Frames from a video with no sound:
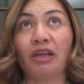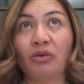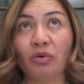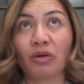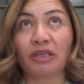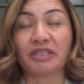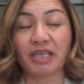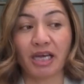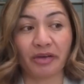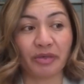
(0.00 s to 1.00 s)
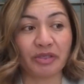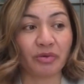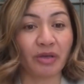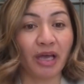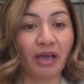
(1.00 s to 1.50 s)
in Auckland, Kāhui
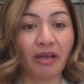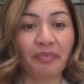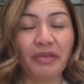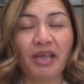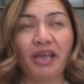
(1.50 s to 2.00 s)
Tukaha,